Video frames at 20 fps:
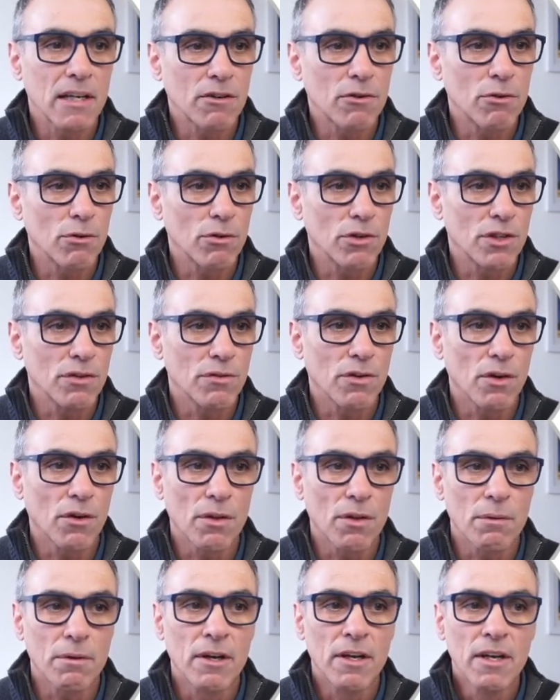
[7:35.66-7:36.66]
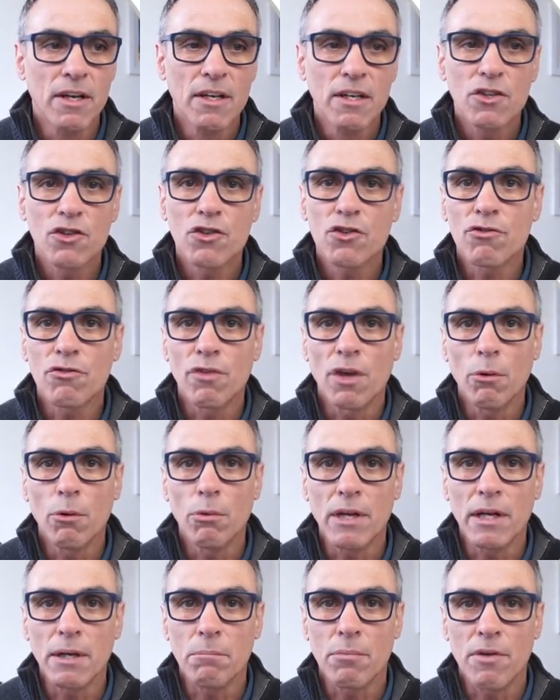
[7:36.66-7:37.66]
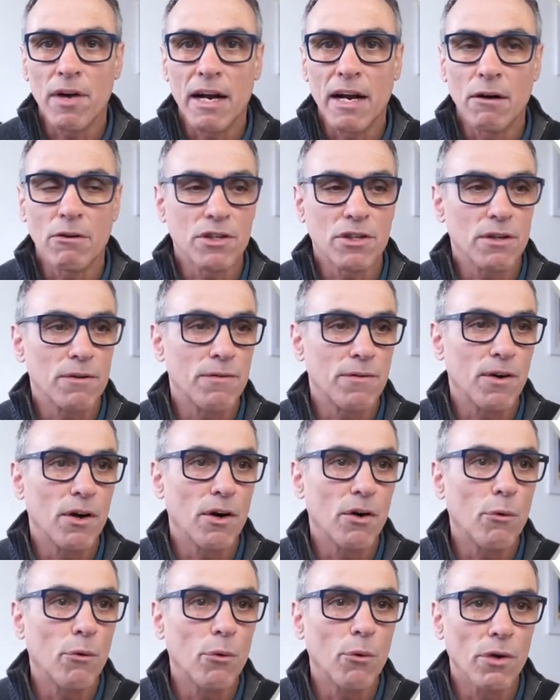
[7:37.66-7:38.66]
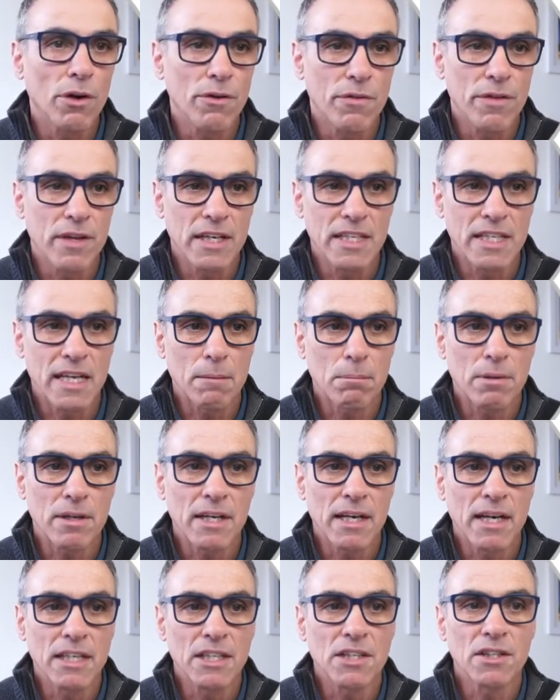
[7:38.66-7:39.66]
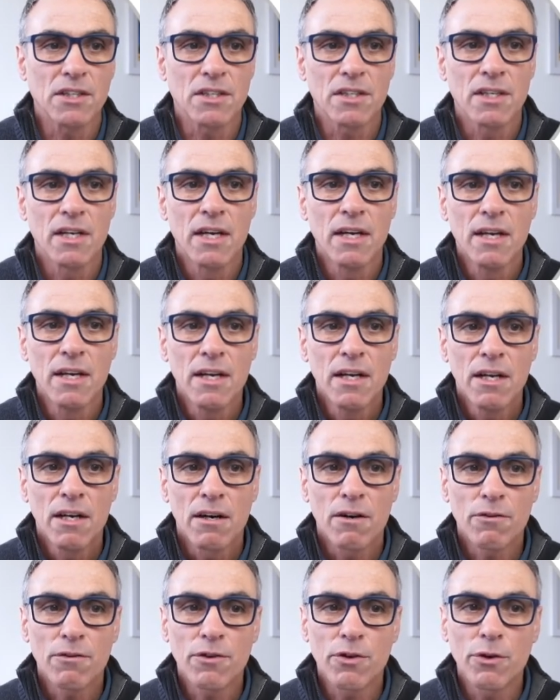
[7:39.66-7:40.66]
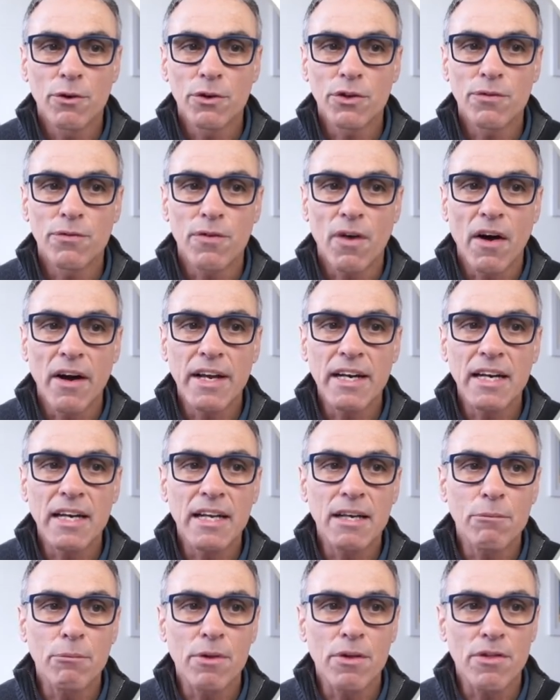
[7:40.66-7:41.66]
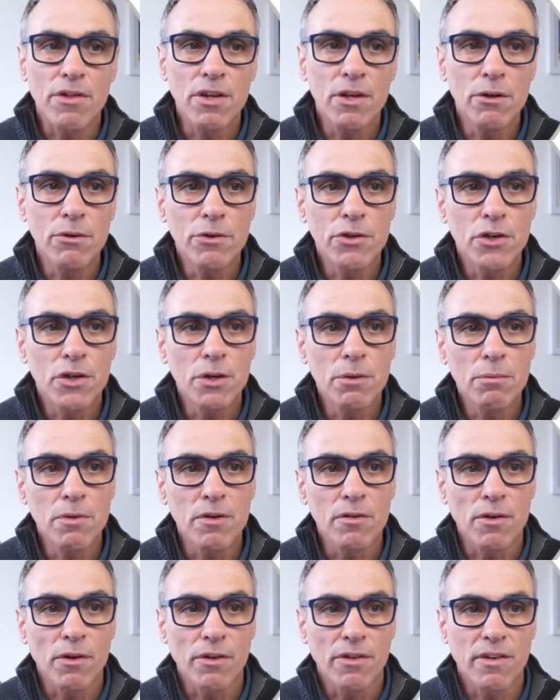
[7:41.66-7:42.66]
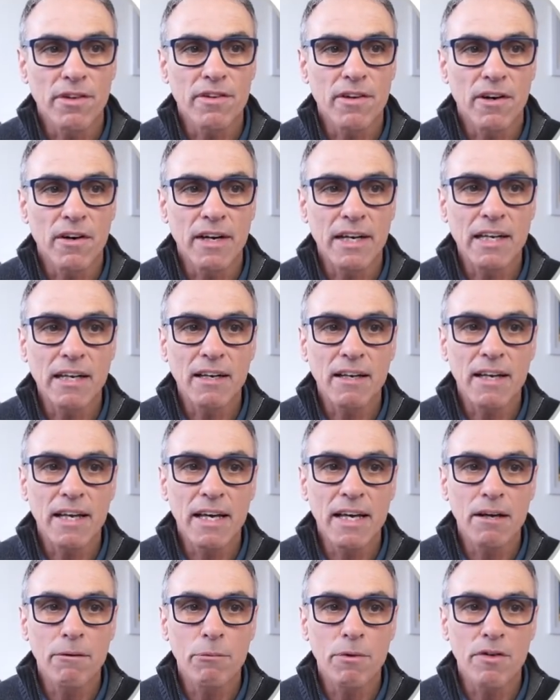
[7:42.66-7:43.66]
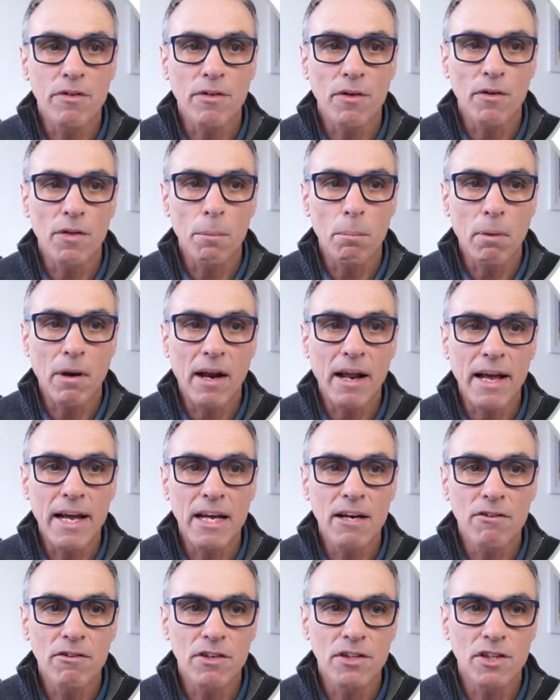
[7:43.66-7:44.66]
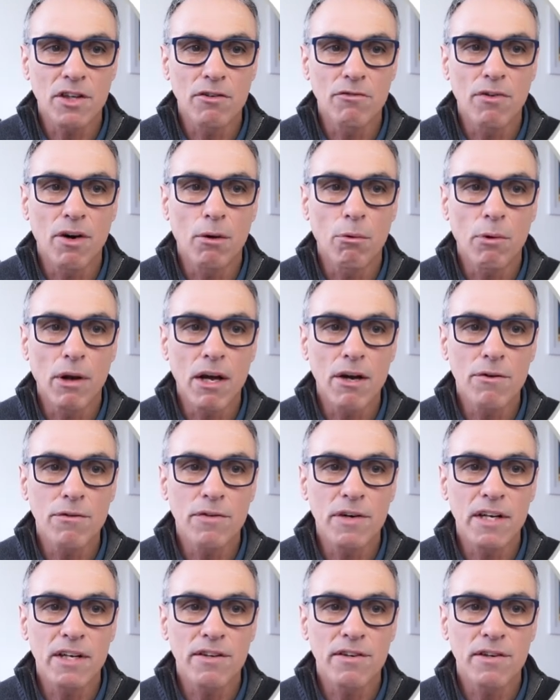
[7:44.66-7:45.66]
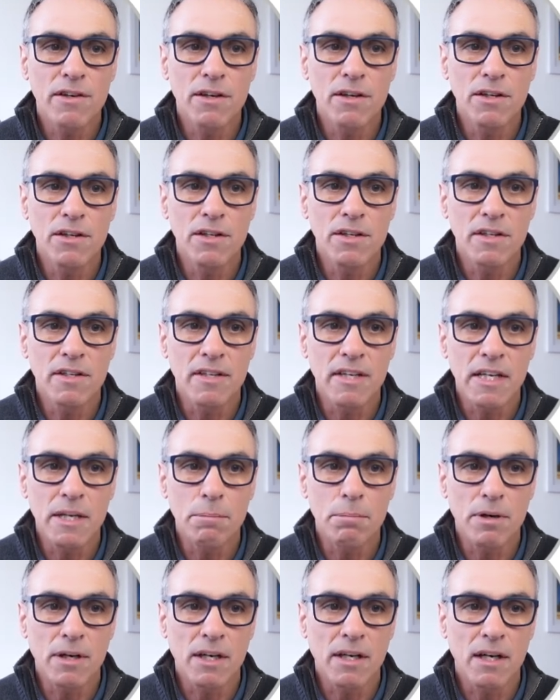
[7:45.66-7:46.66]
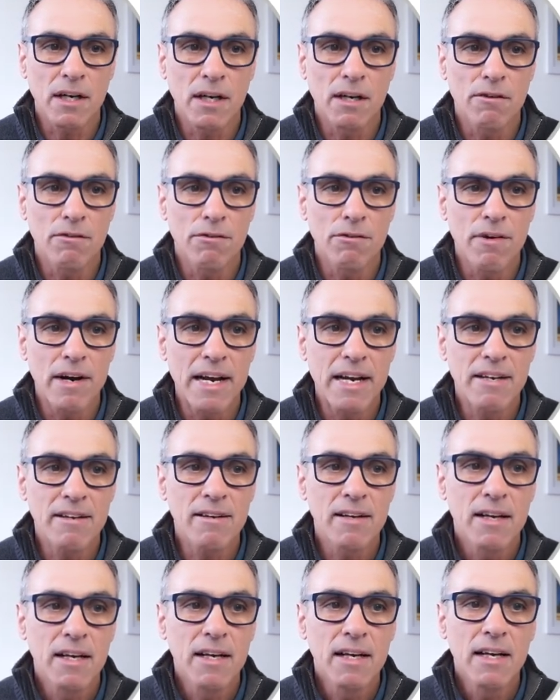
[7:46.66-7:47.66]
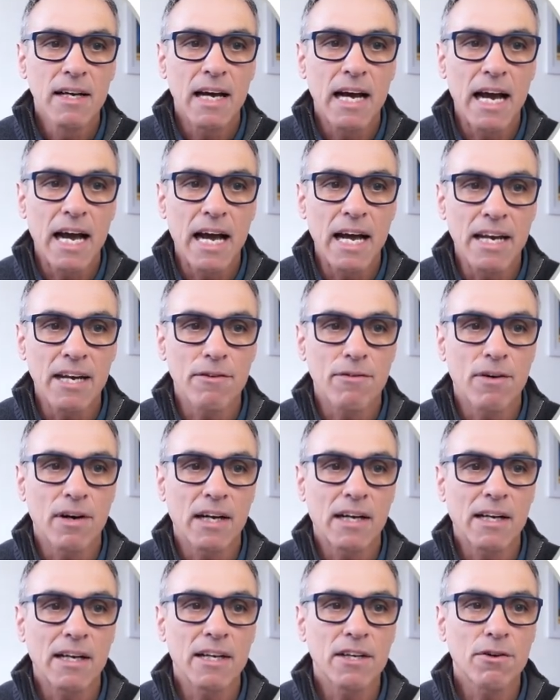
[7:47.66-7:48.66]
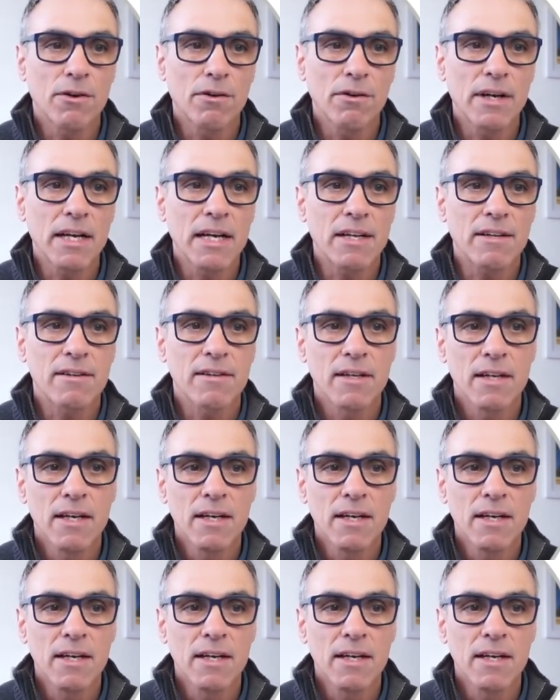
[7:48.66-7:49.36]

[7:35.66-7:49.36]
of course, you've got the scrolling browser for all of these applications. Of course, finally, with YouTube, you've got the title here. We've got the player. As I roll over, it turns a deeper color red. And if I click on it,